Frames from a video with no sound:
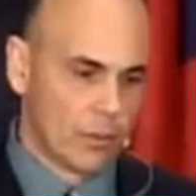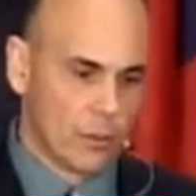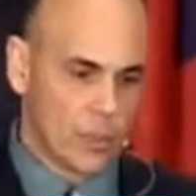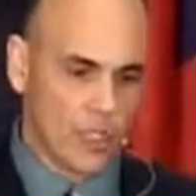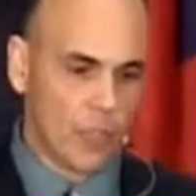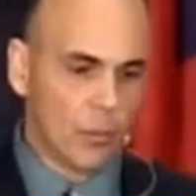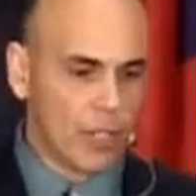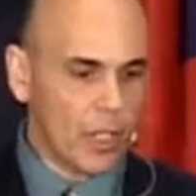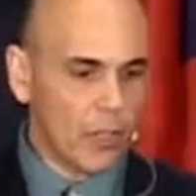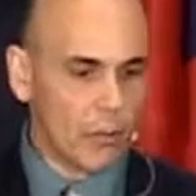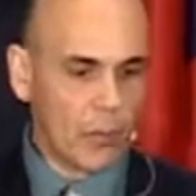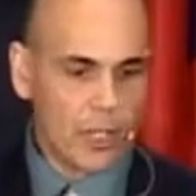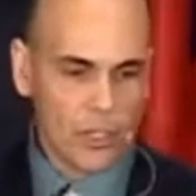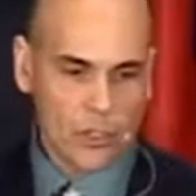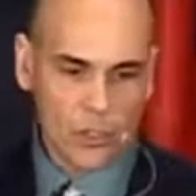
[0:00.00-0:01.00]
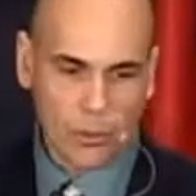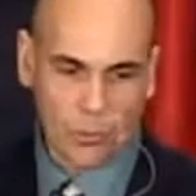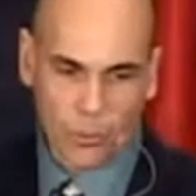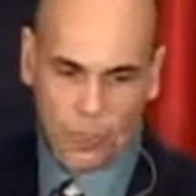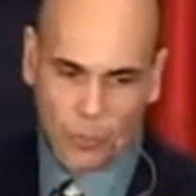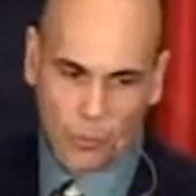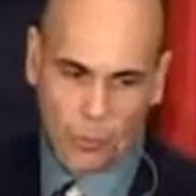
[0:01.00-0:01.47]
Still with outreach,
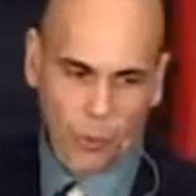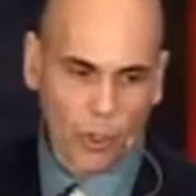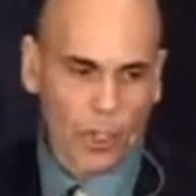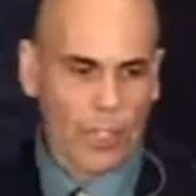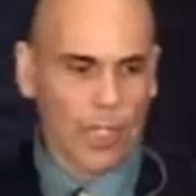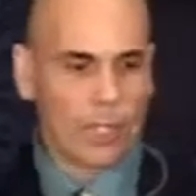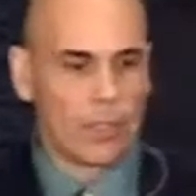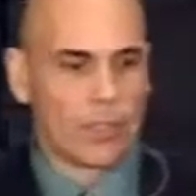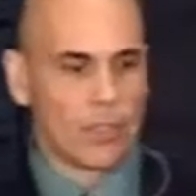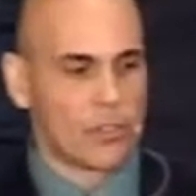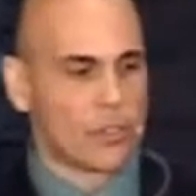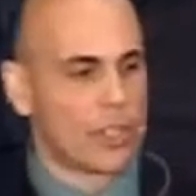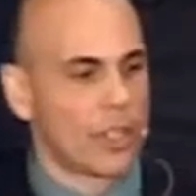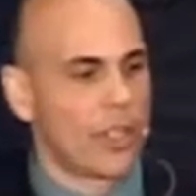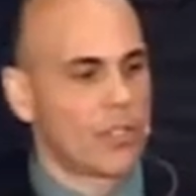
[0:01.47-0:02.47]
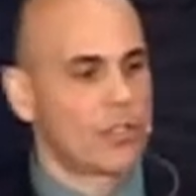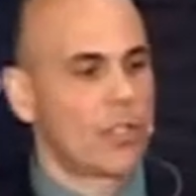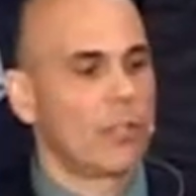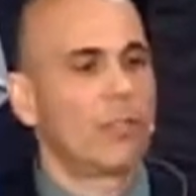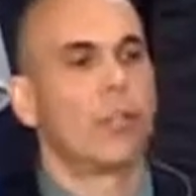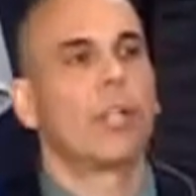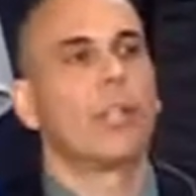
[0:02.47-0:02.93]
we coordinated the
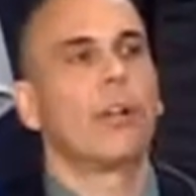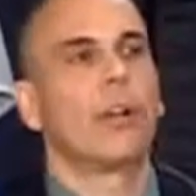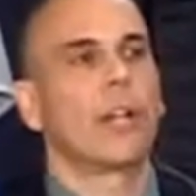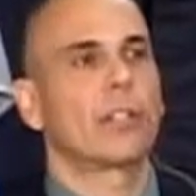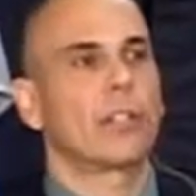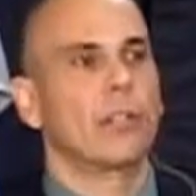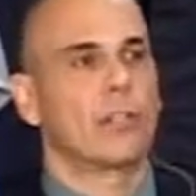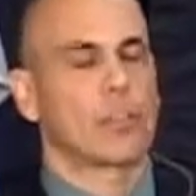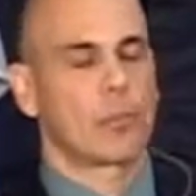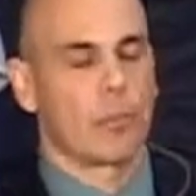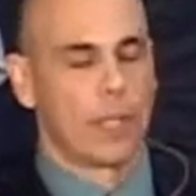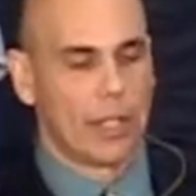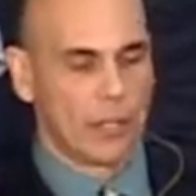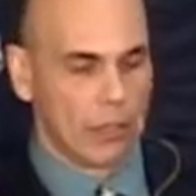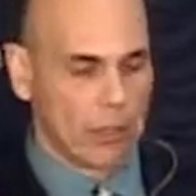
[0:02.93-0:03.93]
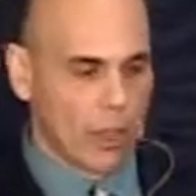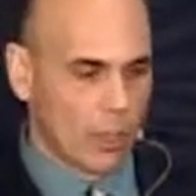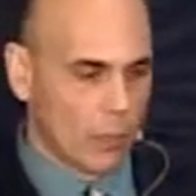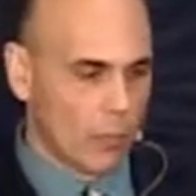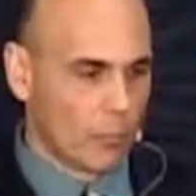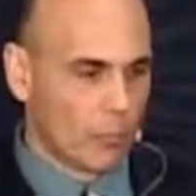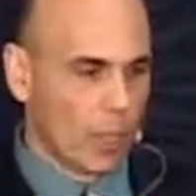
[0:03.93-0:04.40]
installation of an interactive display in
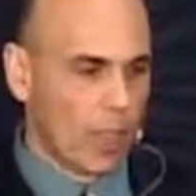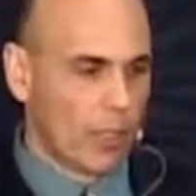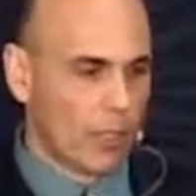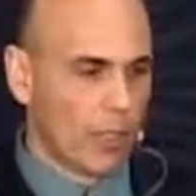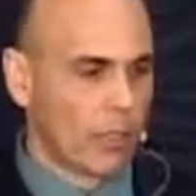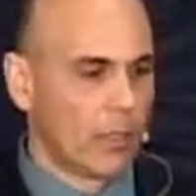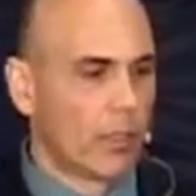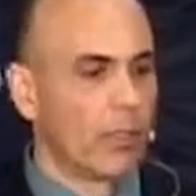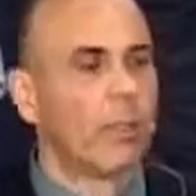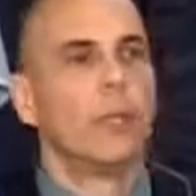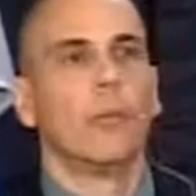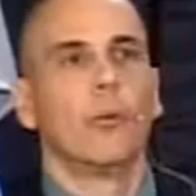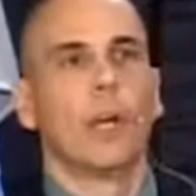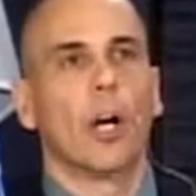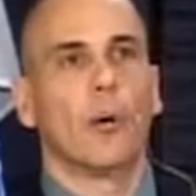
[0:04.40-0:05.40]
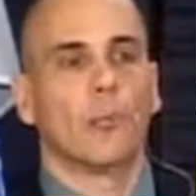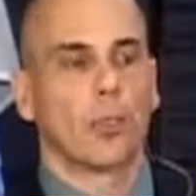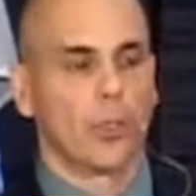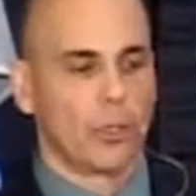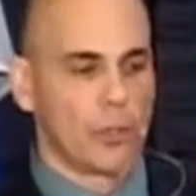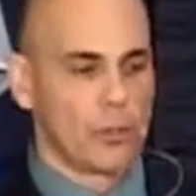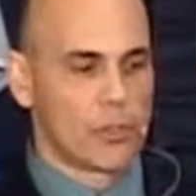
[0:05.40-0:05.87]
Algonquin Park. We helped
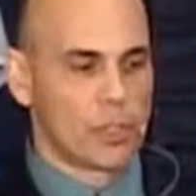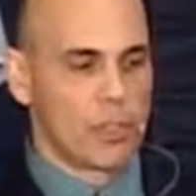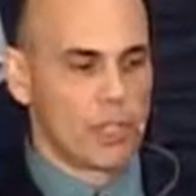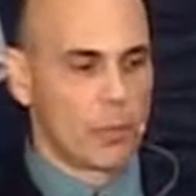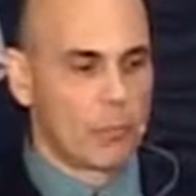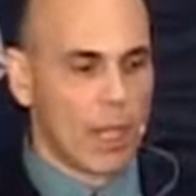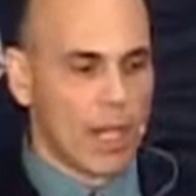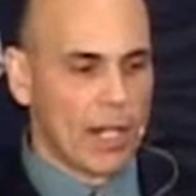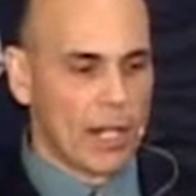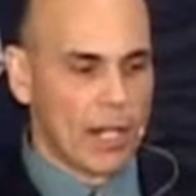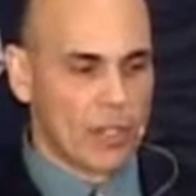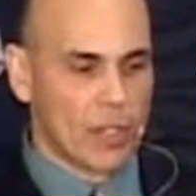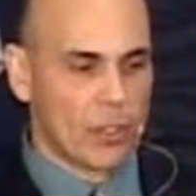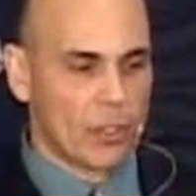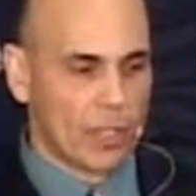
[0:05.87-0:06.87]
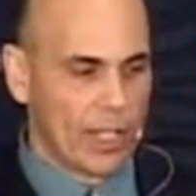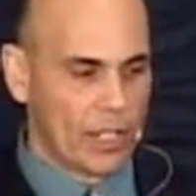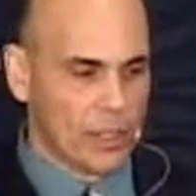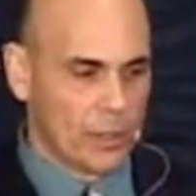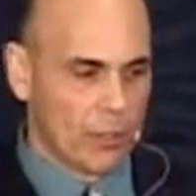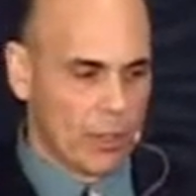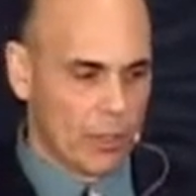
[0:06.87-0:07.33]
produce the binational
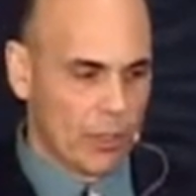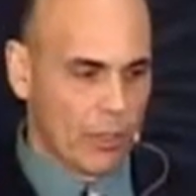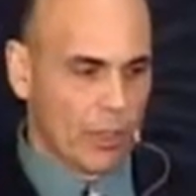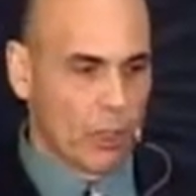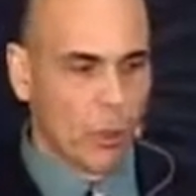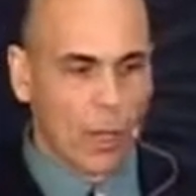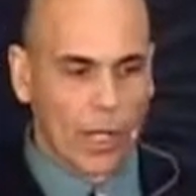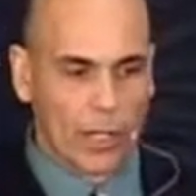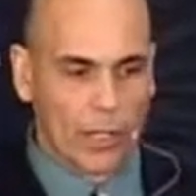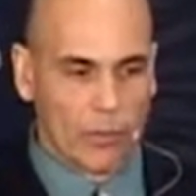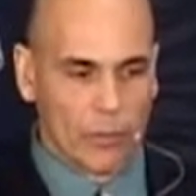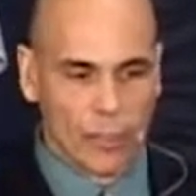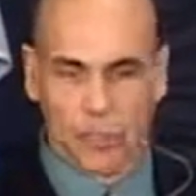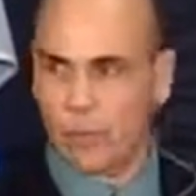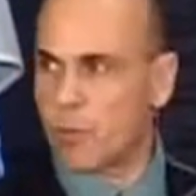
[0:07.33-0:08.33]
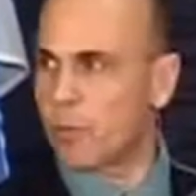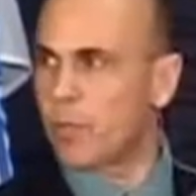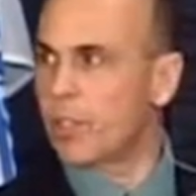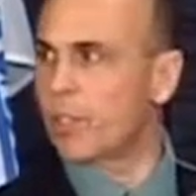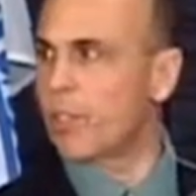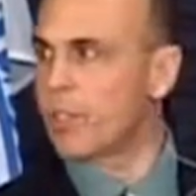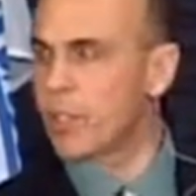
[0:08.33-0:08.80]
Lake Superior Aquatic Invasive
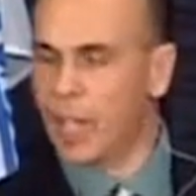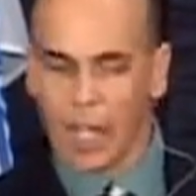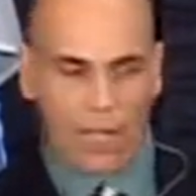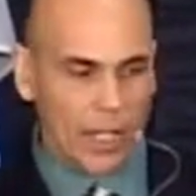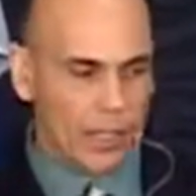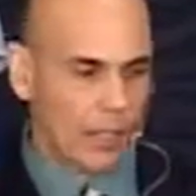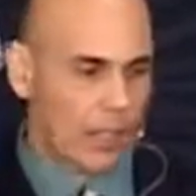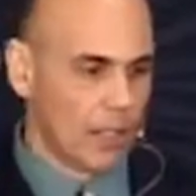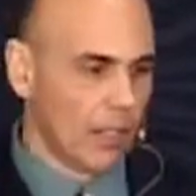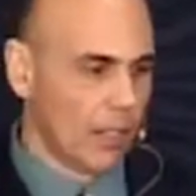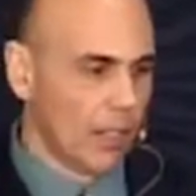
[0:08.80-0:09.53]
Species Guide.